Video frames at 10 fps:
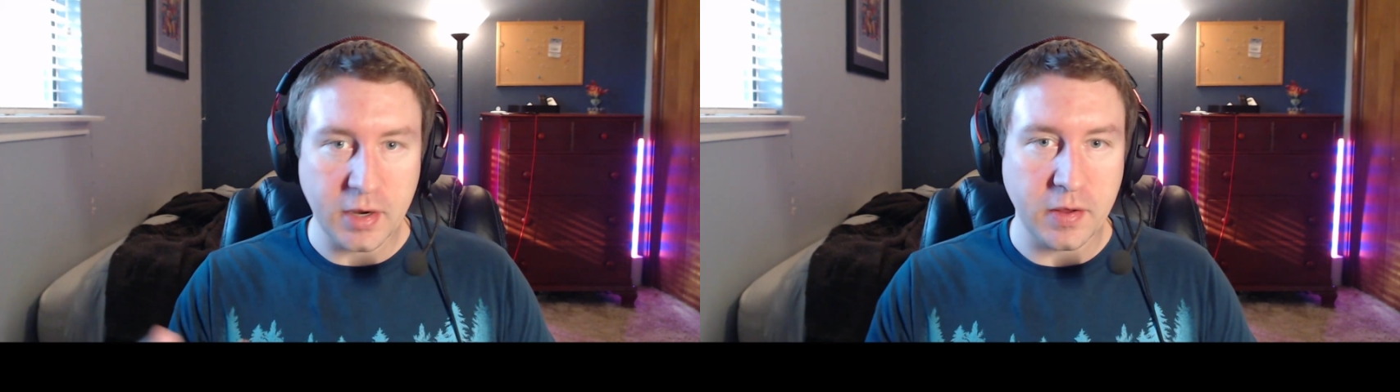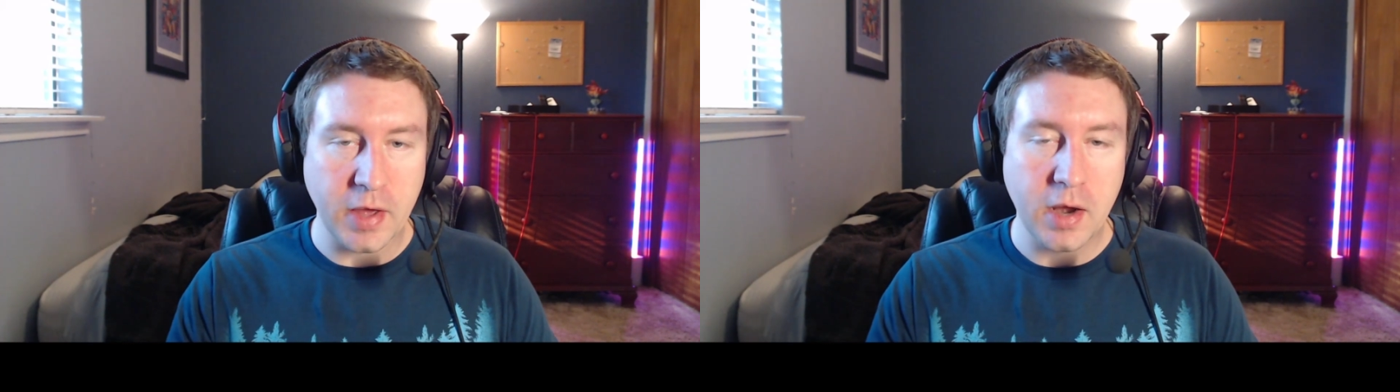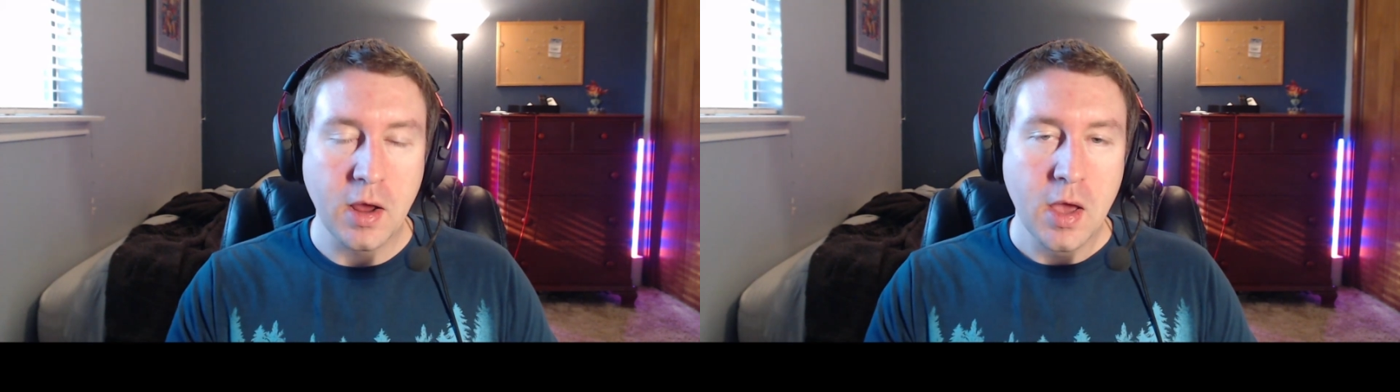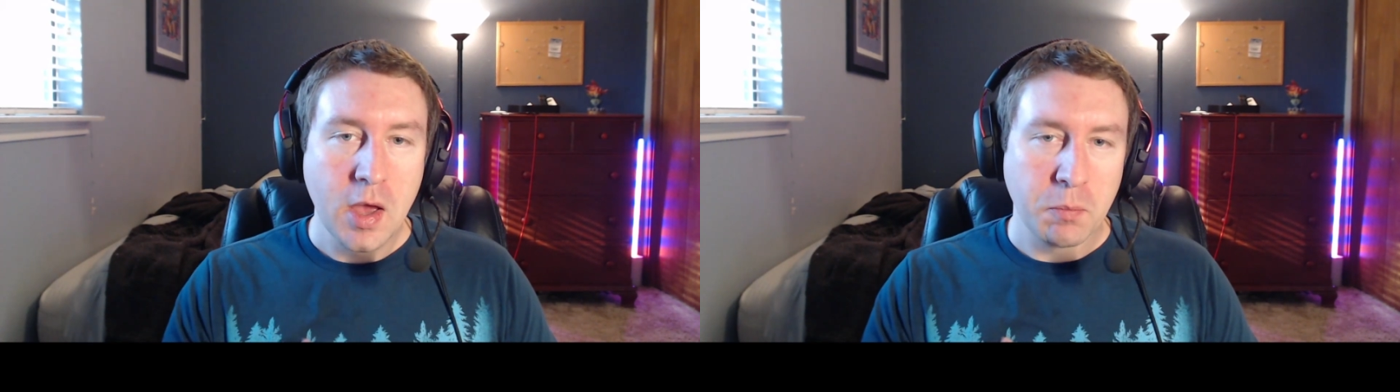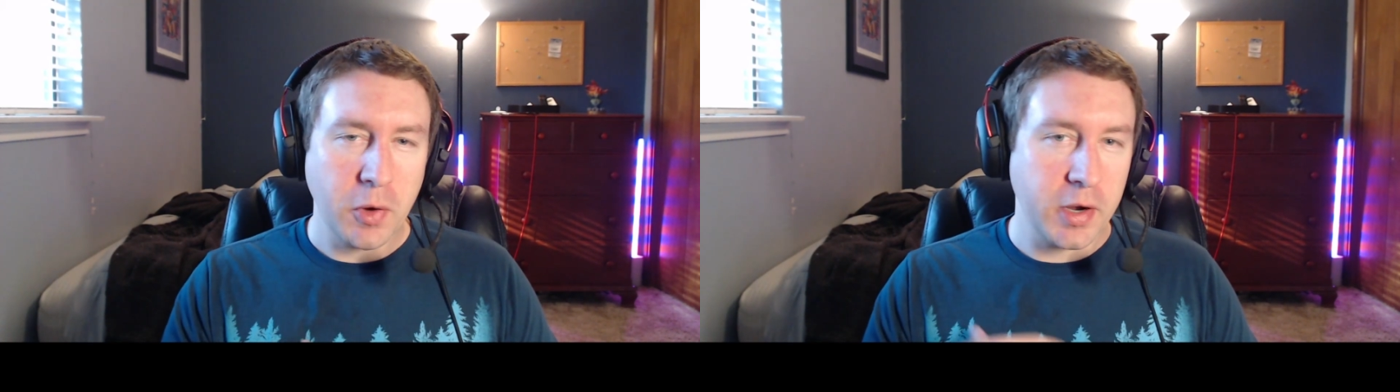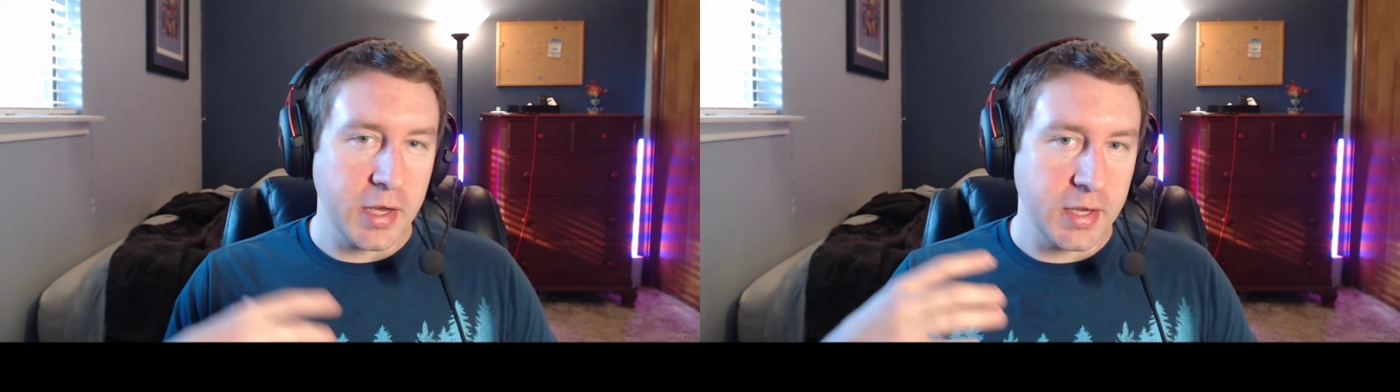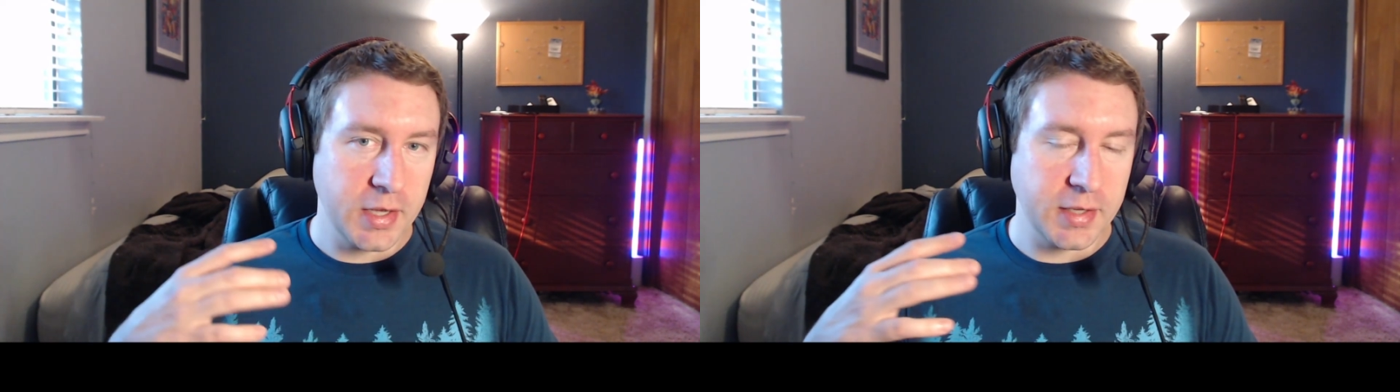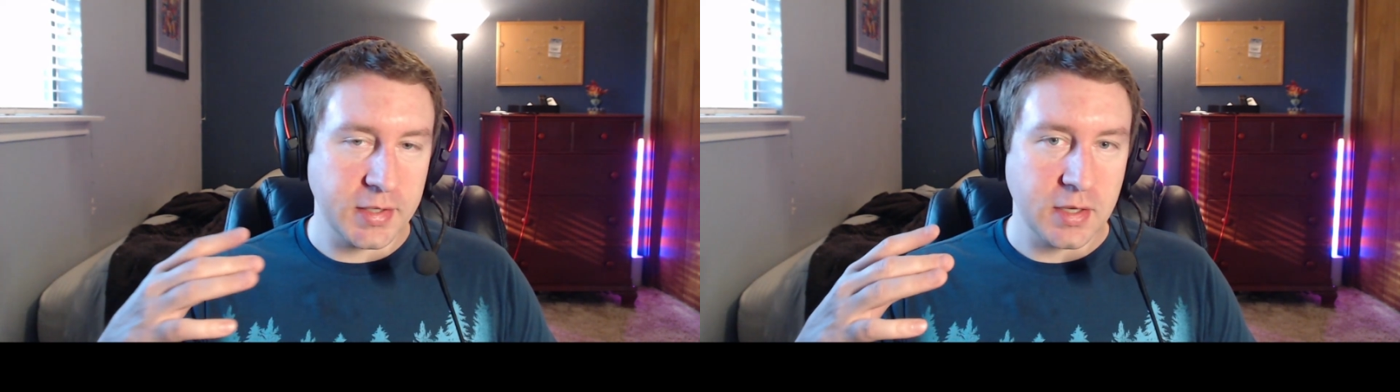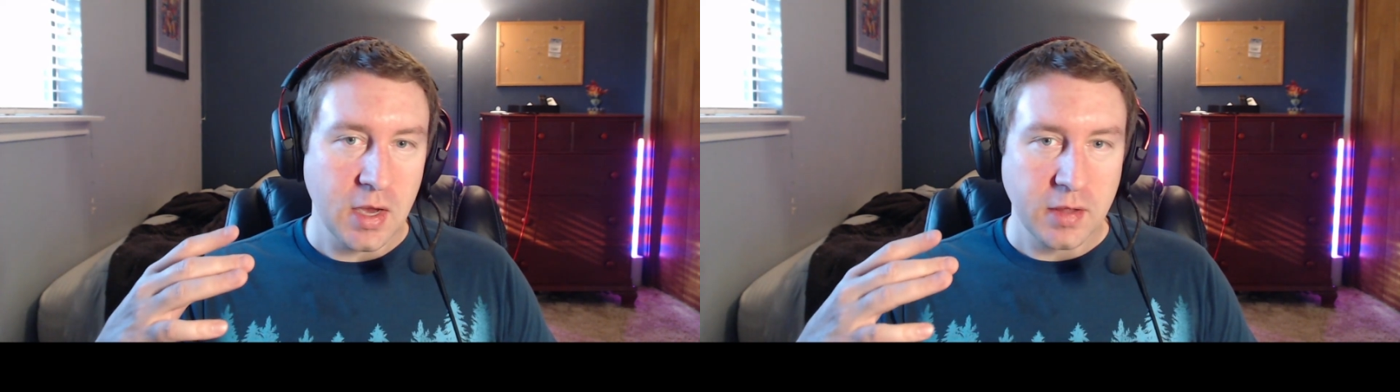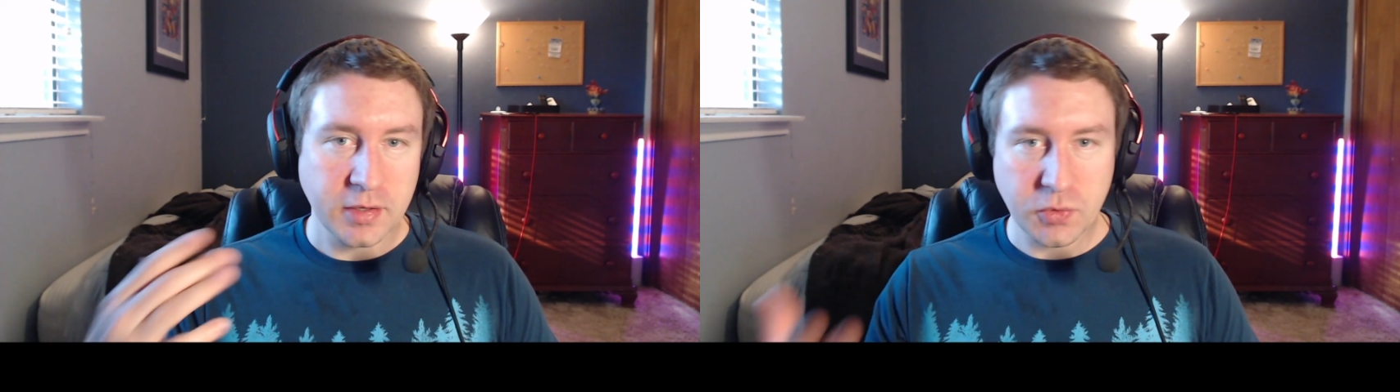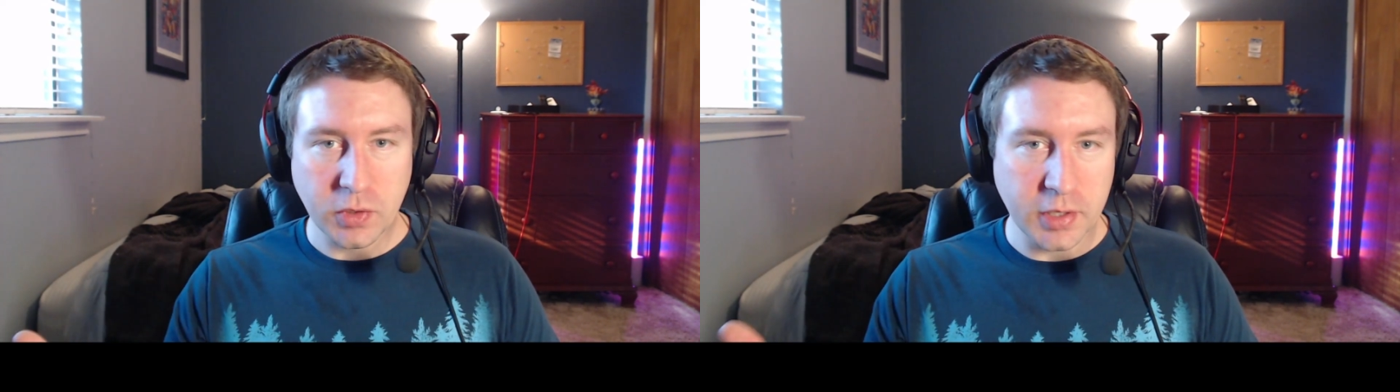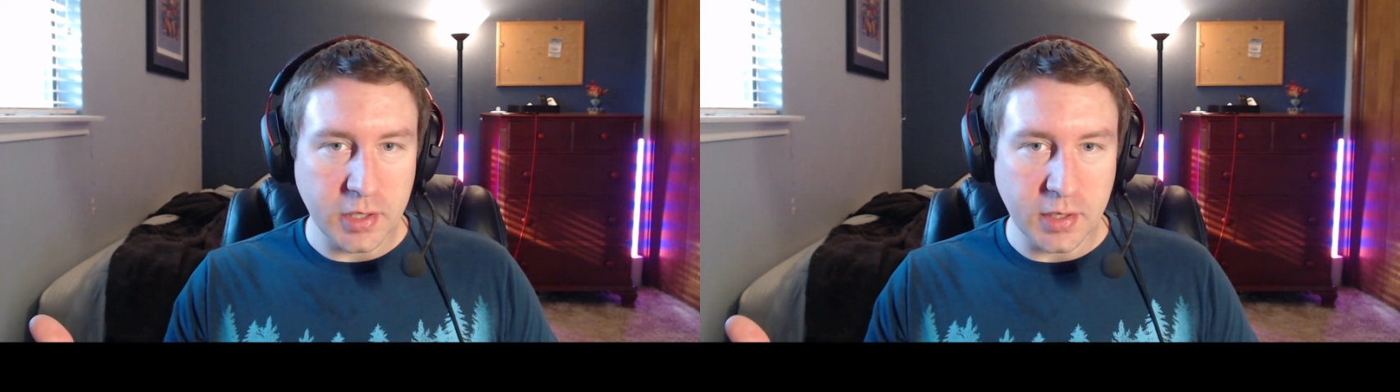to that. But it's this really